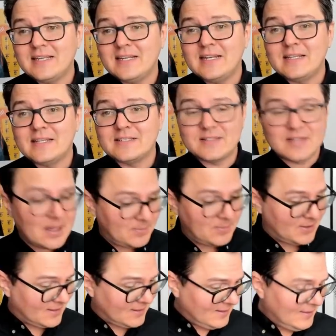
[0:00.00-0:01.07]
get into this
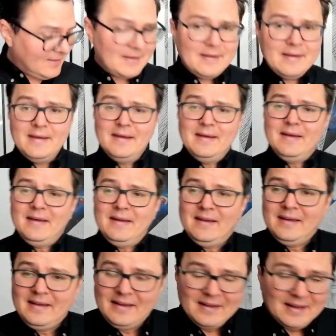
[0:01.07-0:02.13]
topic.
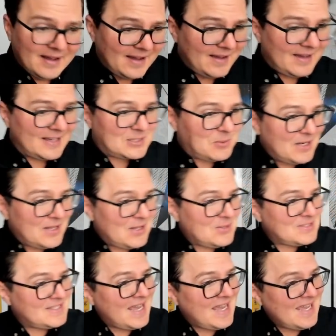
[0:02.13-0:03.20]
It's one of
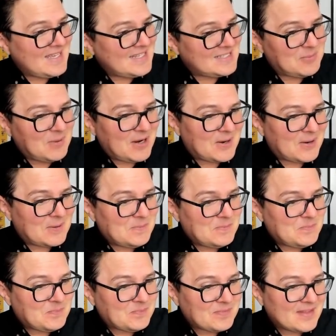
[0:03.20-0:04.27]
those days where
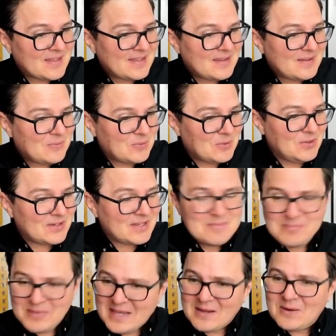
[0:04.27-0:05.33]
we're looking,
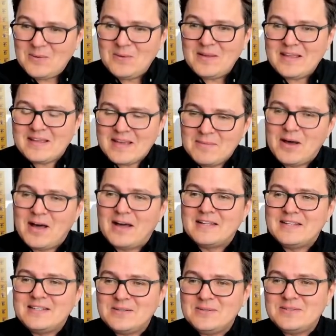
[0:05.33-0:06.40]
Bitcoin, come
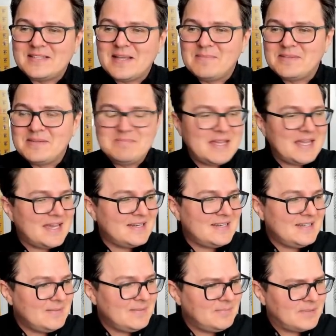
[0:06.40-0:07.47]
on, do something, man.